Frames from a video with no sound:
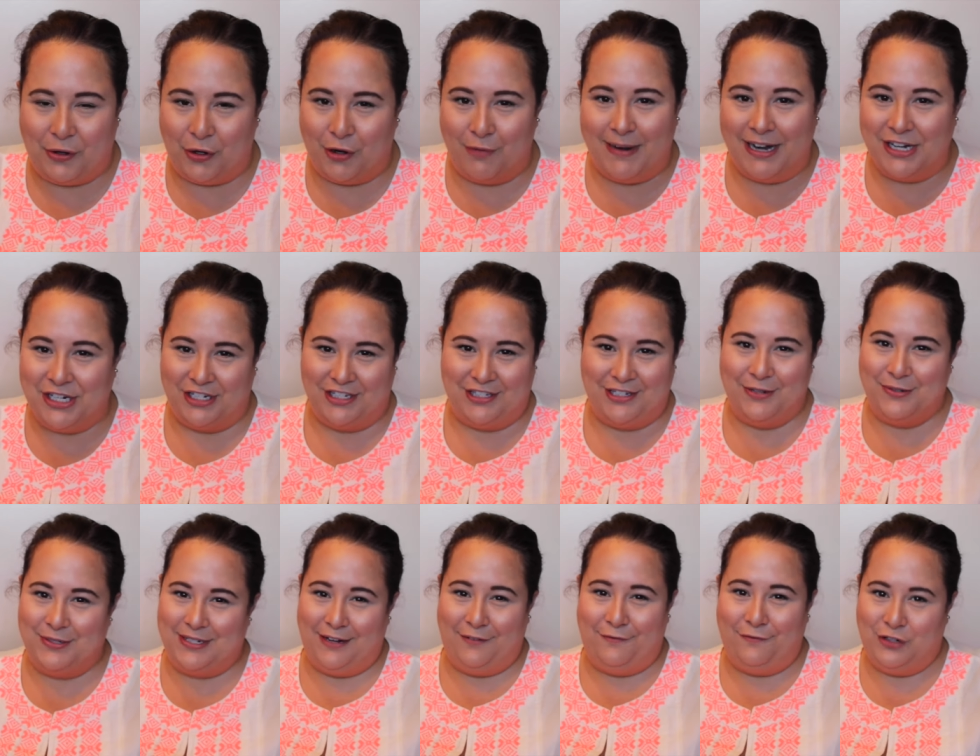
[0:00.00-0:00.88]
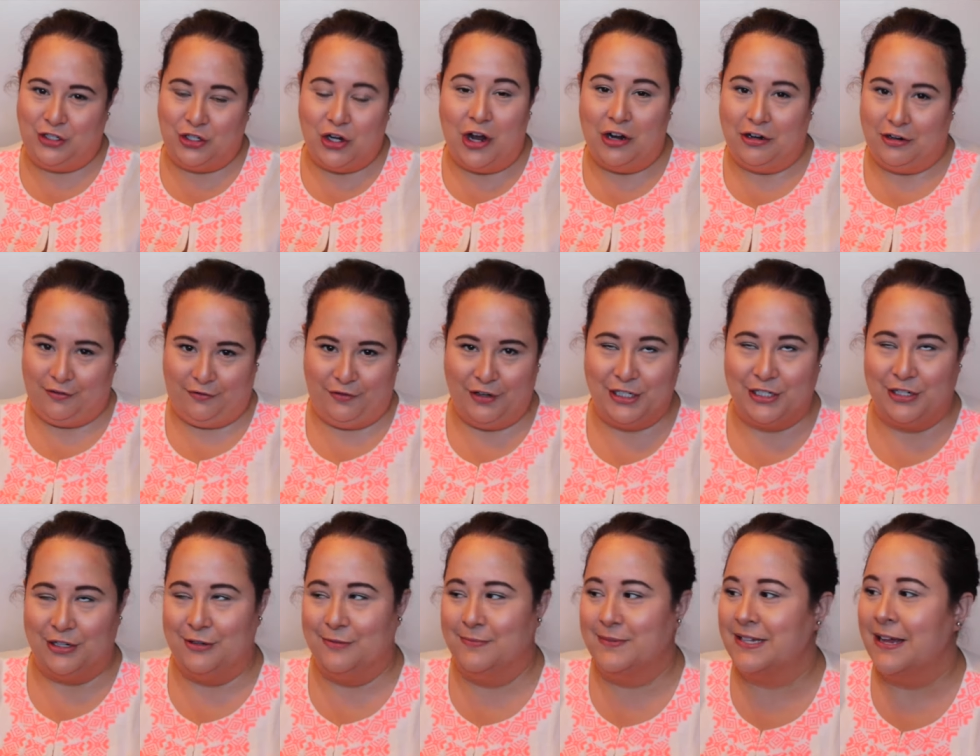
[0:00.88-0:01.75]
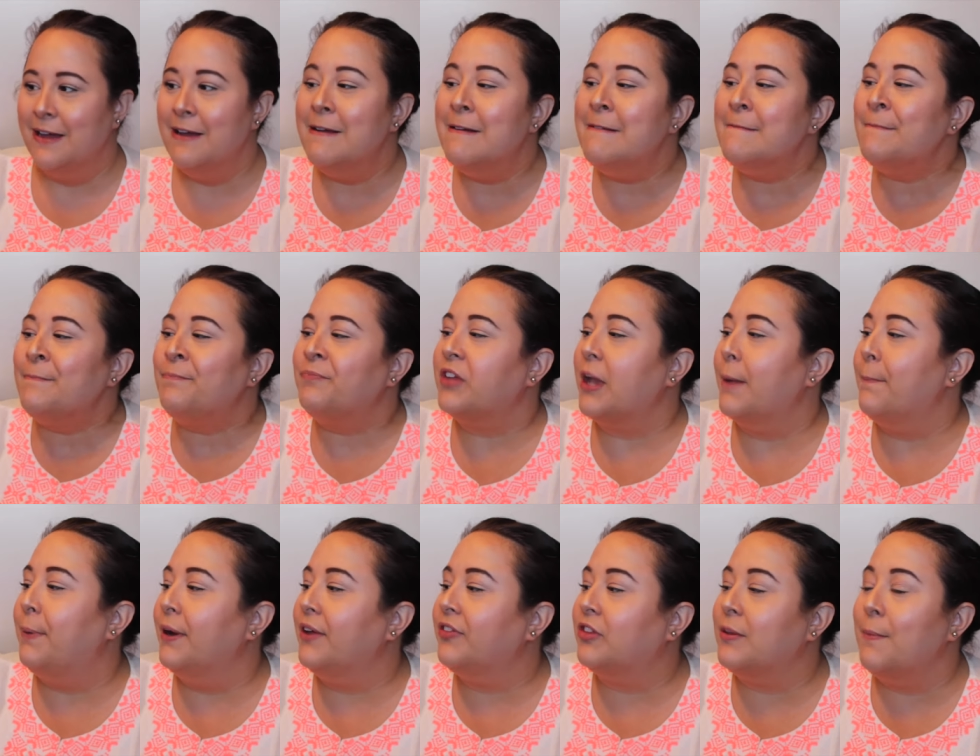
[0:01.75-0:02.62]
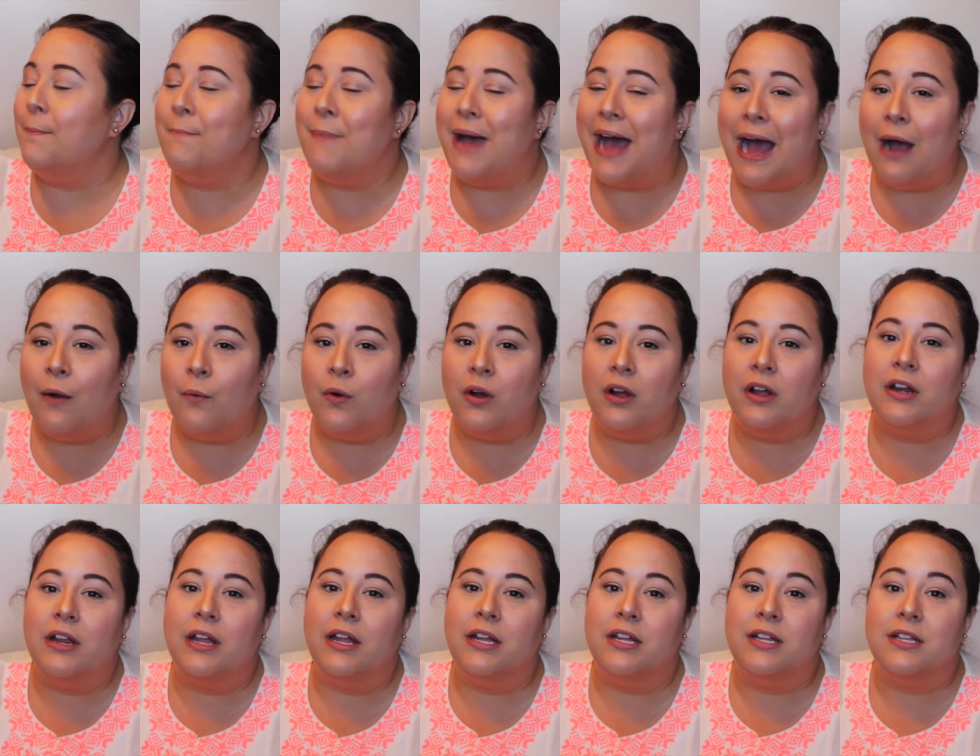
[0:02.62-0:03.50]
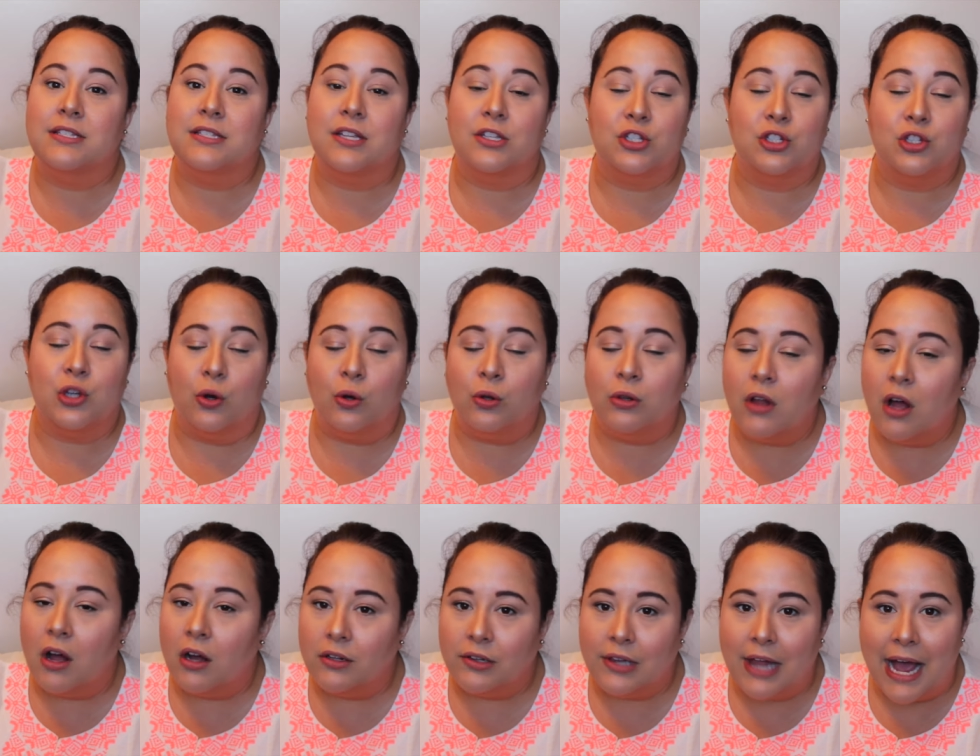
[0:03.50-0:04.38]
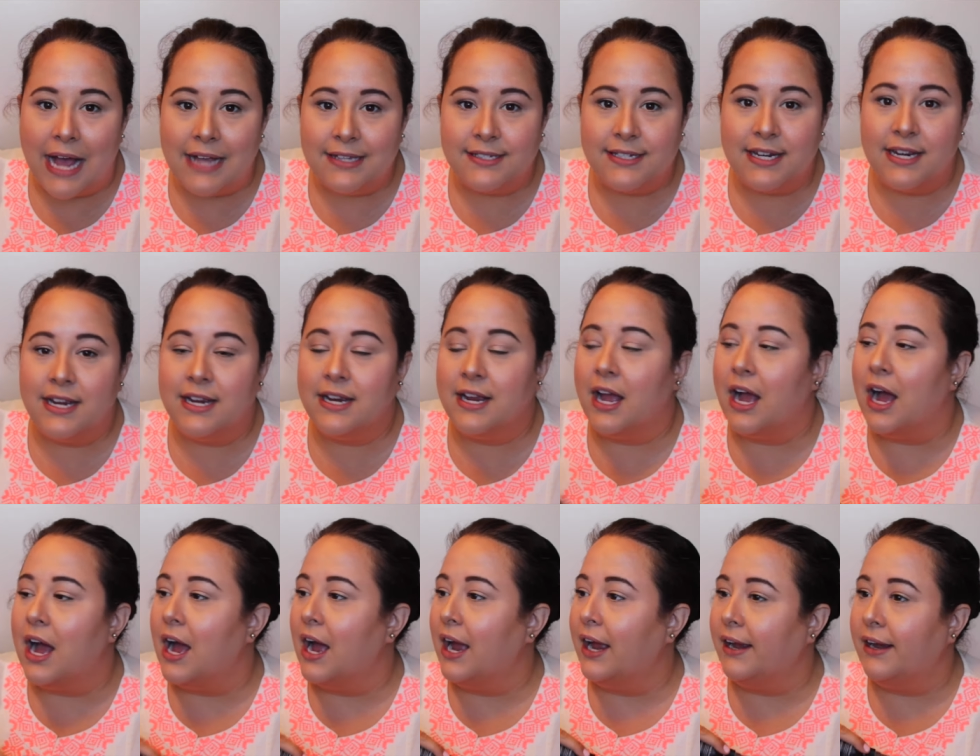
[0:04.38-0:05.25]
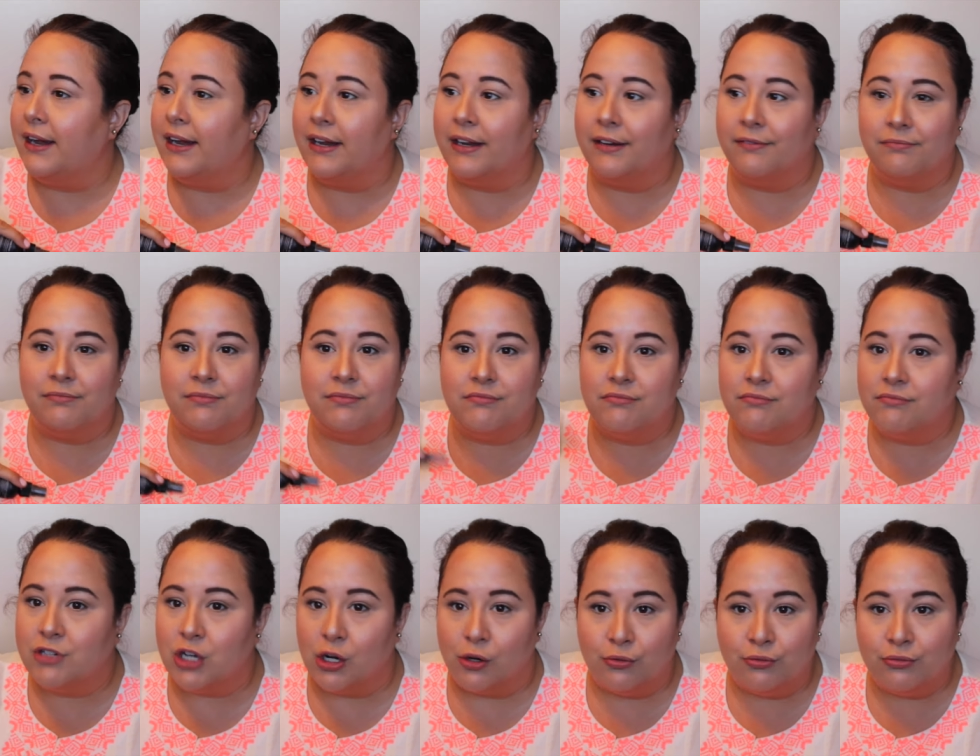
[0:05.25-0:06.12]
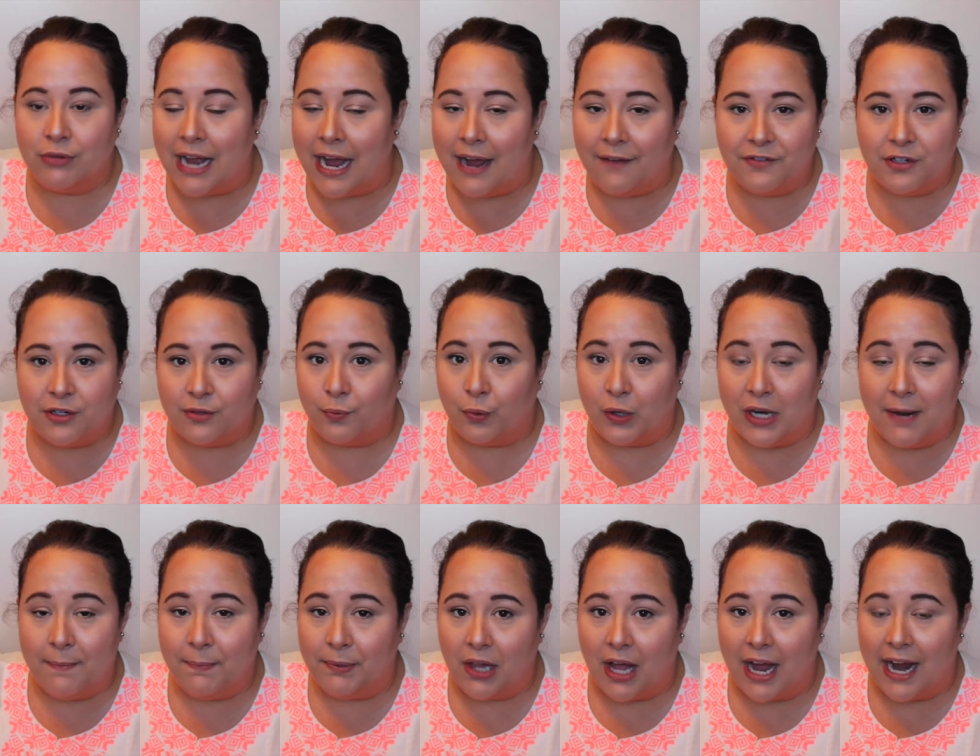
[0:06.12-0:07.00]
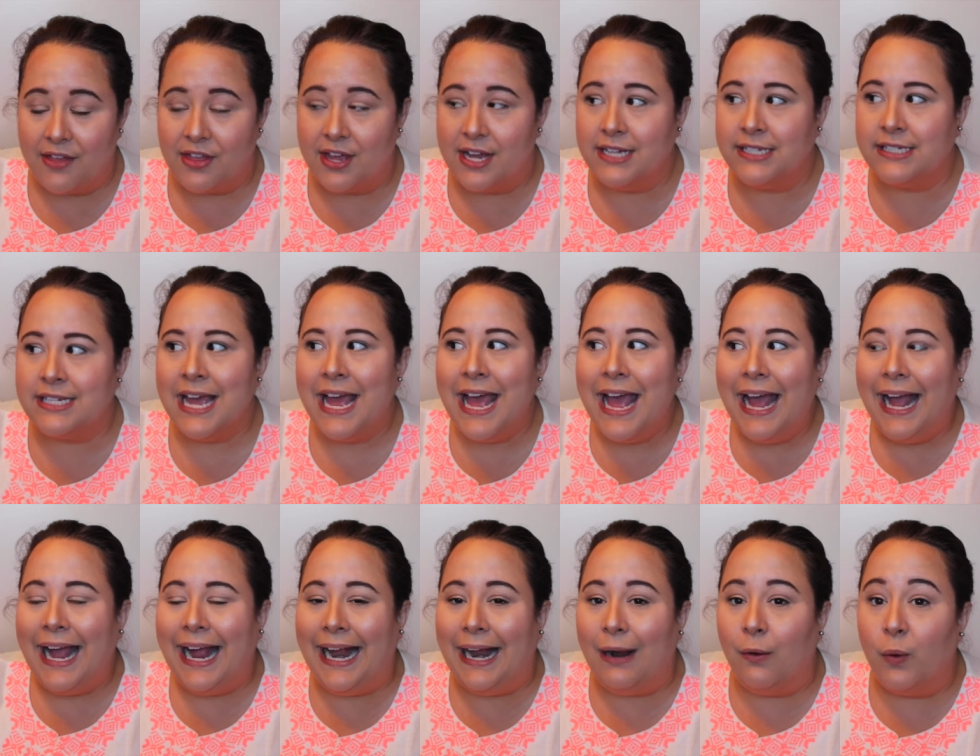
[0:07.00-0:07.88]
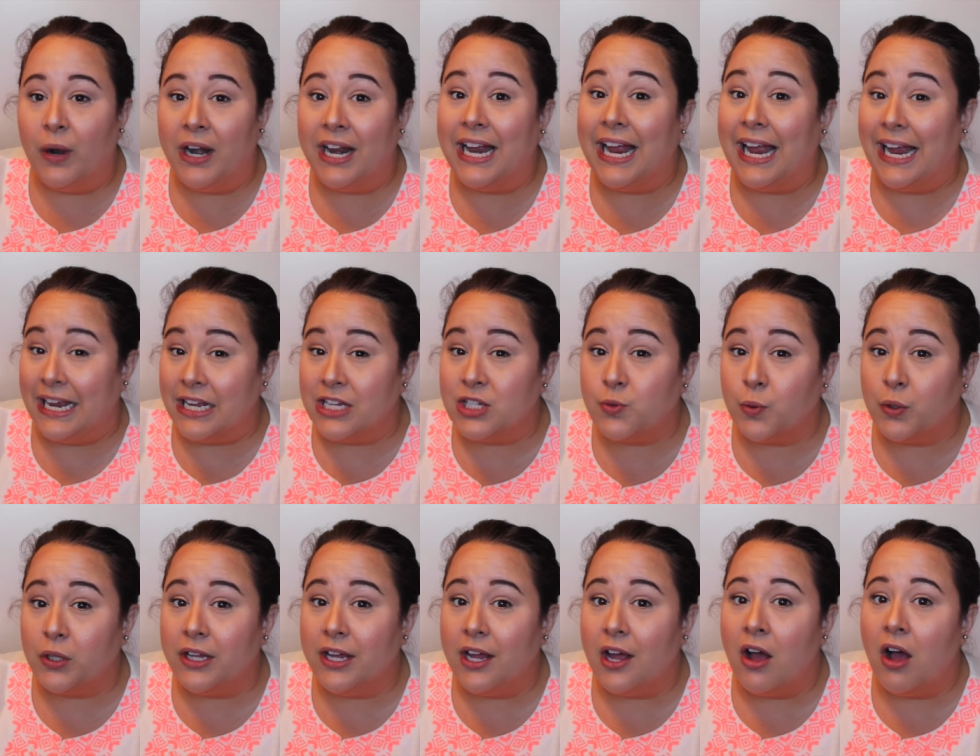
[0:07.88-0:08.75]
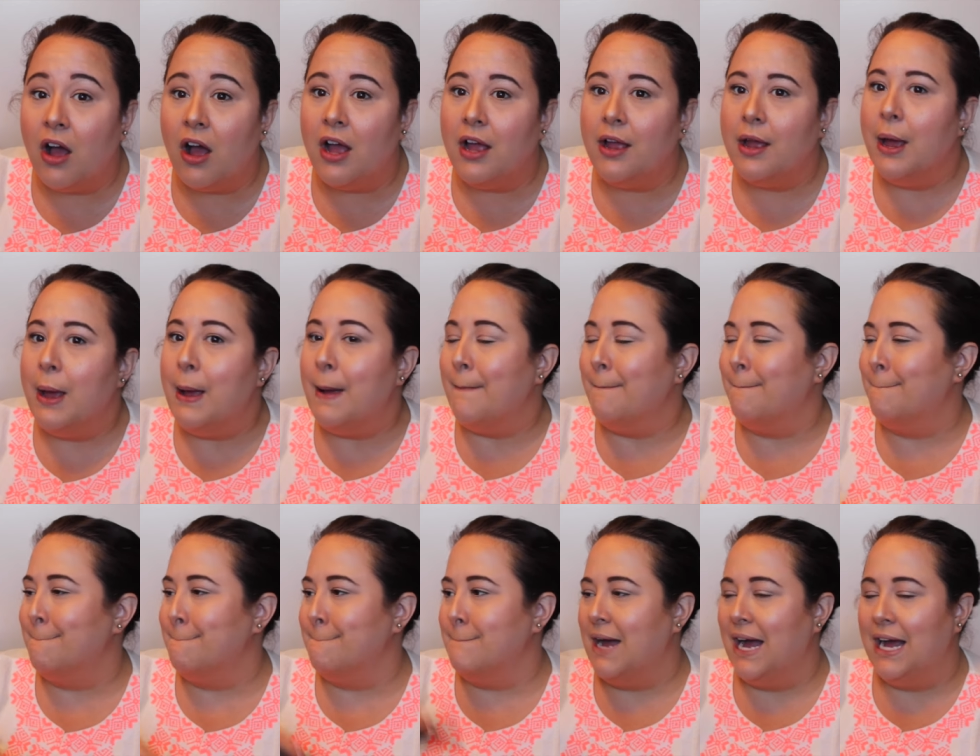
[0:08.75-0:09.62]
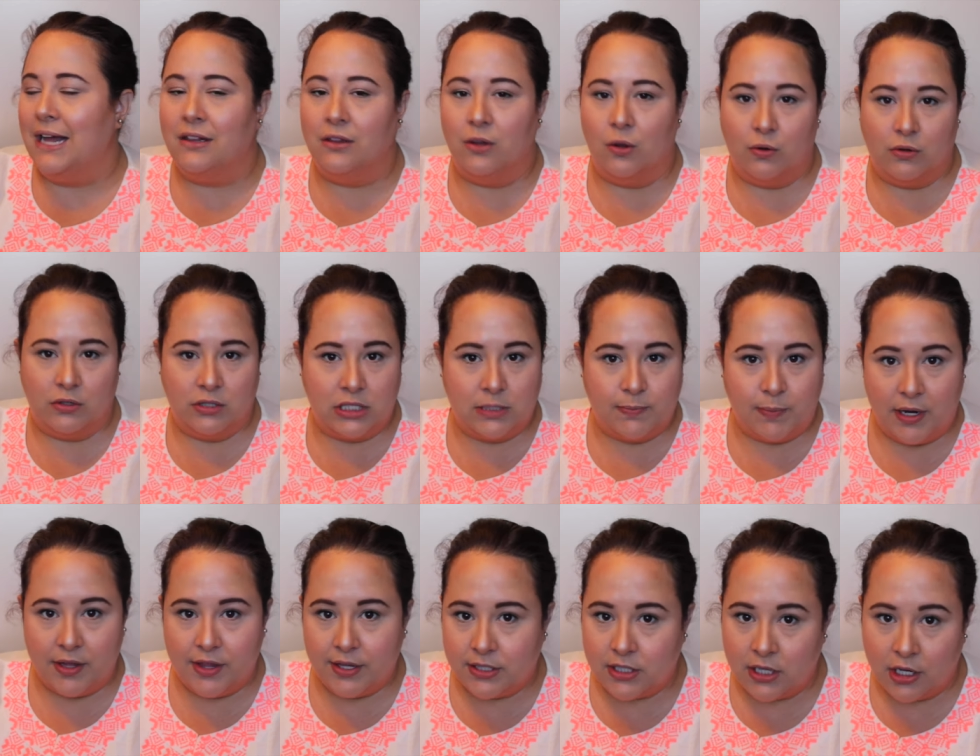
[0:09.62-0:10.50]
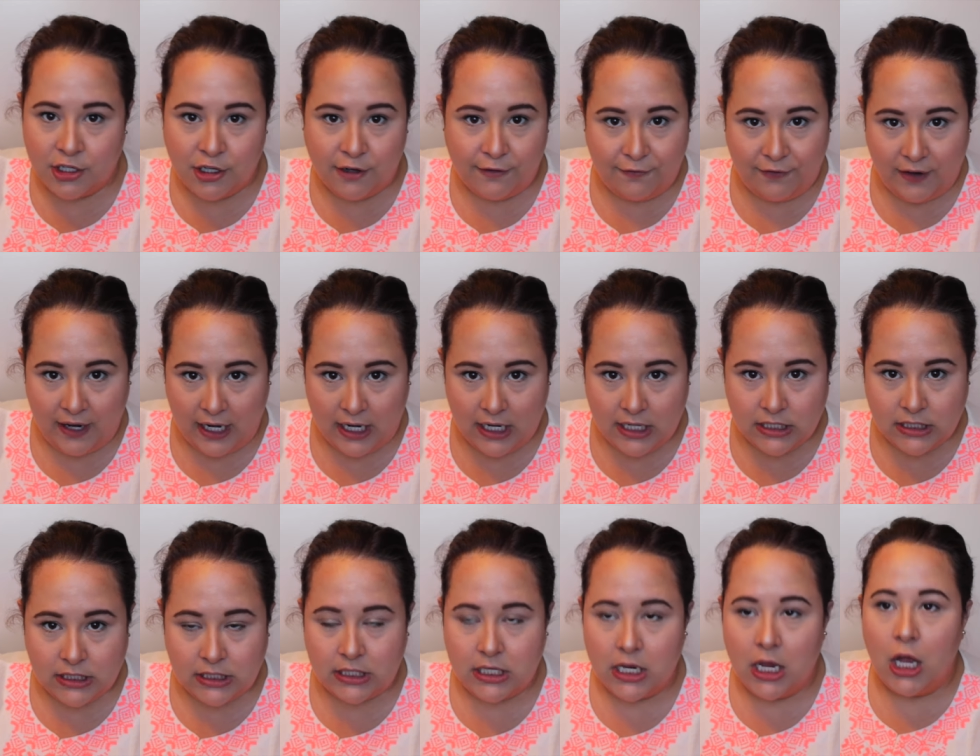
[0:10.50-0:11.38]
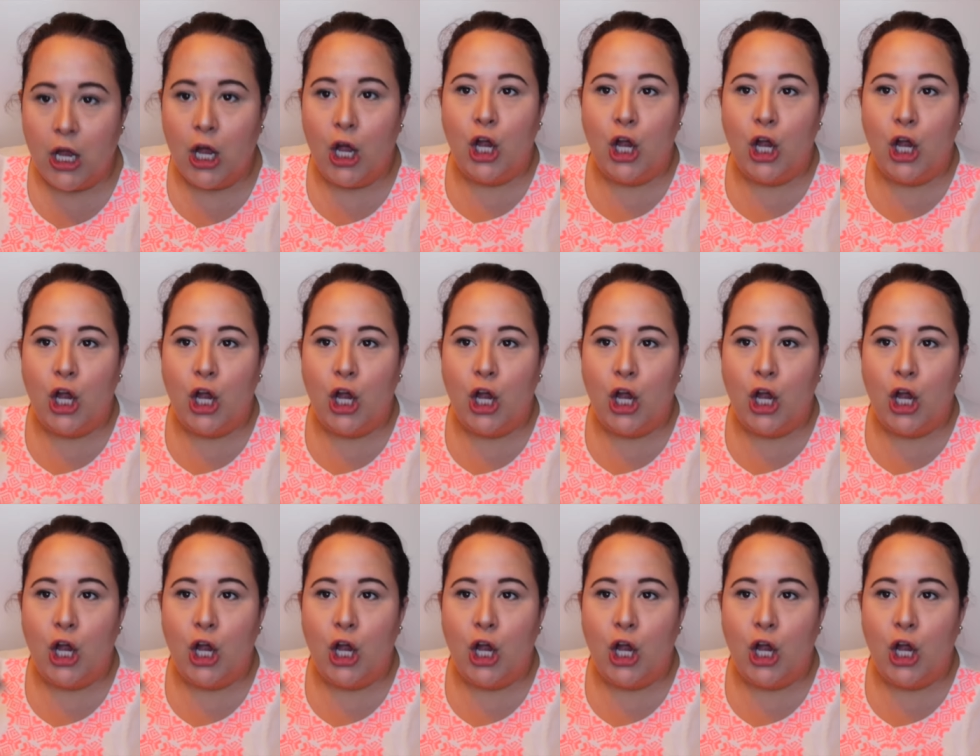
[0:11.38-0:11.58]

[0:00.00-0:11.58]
or am I just using photography terms but the matte one is so long lasting I don't have to reapply this and when it is really hot my lord spray this on your face